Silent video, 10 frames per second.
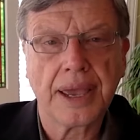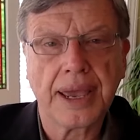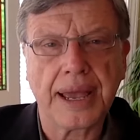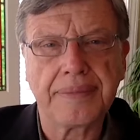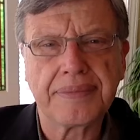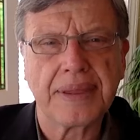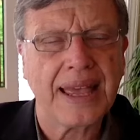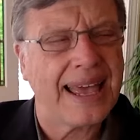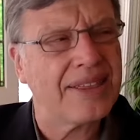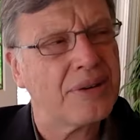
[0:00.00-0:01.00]
Yeah.
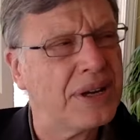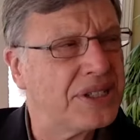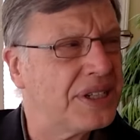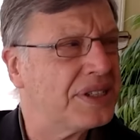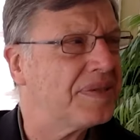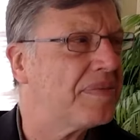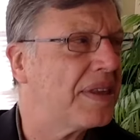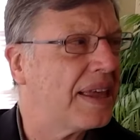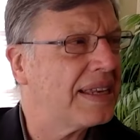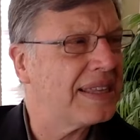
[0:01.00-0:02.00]
And the question is,
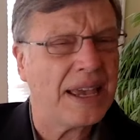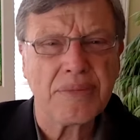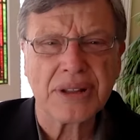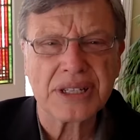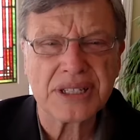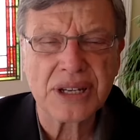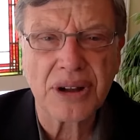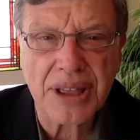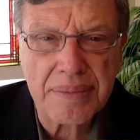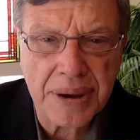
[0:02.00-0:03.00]
did they really see
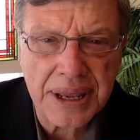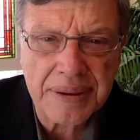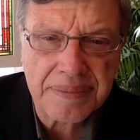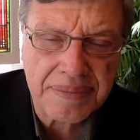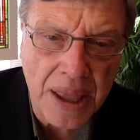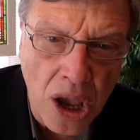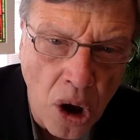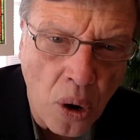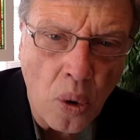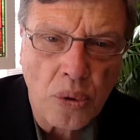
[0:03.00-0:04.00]
all that money?
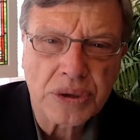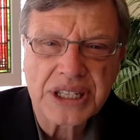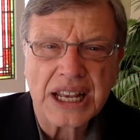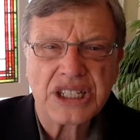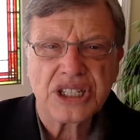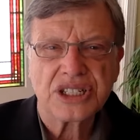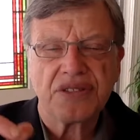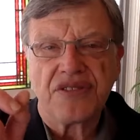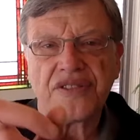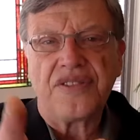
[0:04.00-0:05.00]
Or was that just
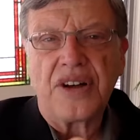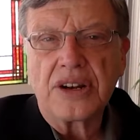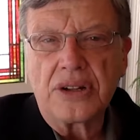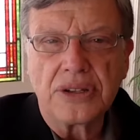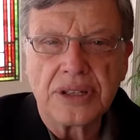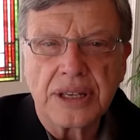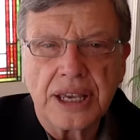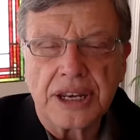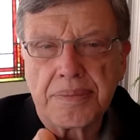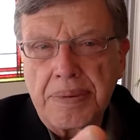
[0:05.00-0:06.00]
funneled
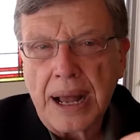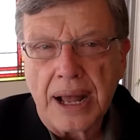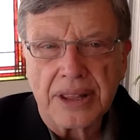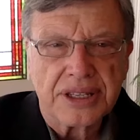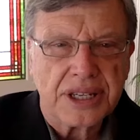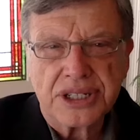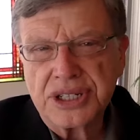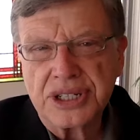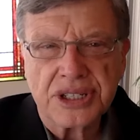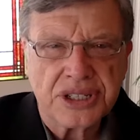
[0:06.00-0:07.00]
into
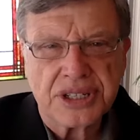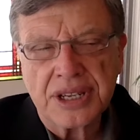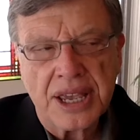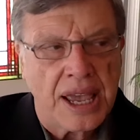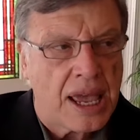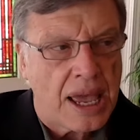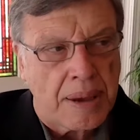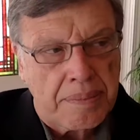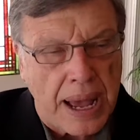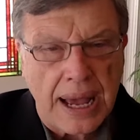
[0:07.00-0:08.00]
politicians'
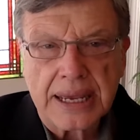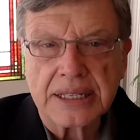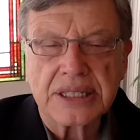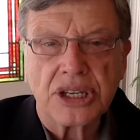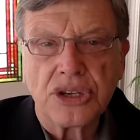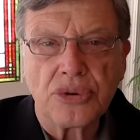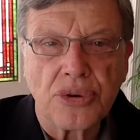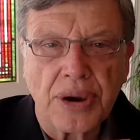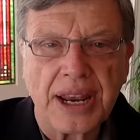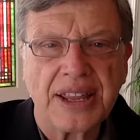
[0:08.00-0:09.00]
pockets in
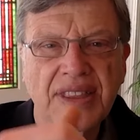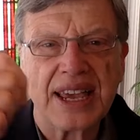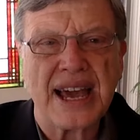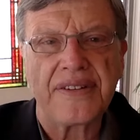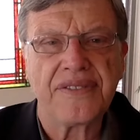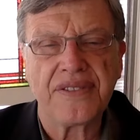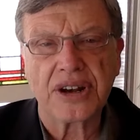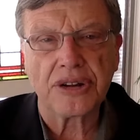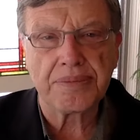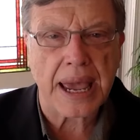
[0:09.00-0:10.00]
Ukraine and then got
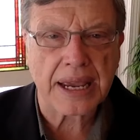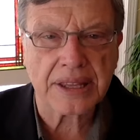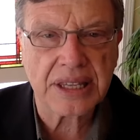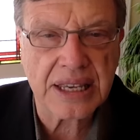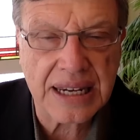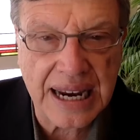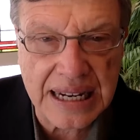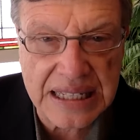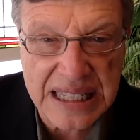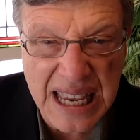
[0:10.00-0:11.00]
funneled back into the
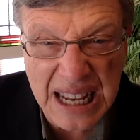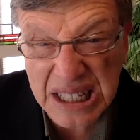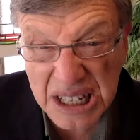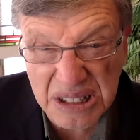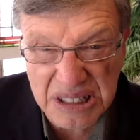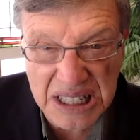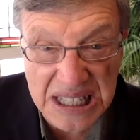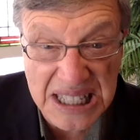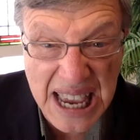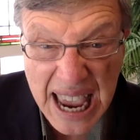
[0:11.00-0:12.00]
United States, to
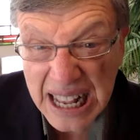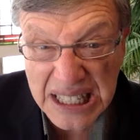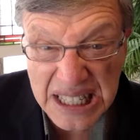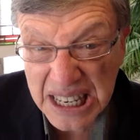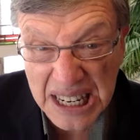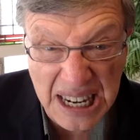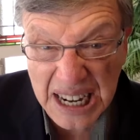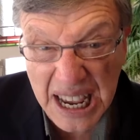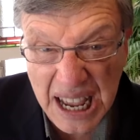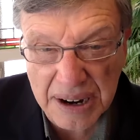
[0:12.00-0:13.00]
these cats sitting
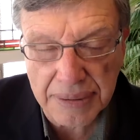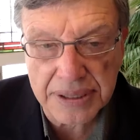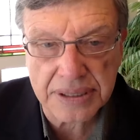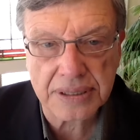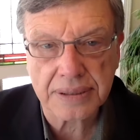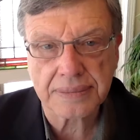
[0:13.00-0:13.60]
in Congress?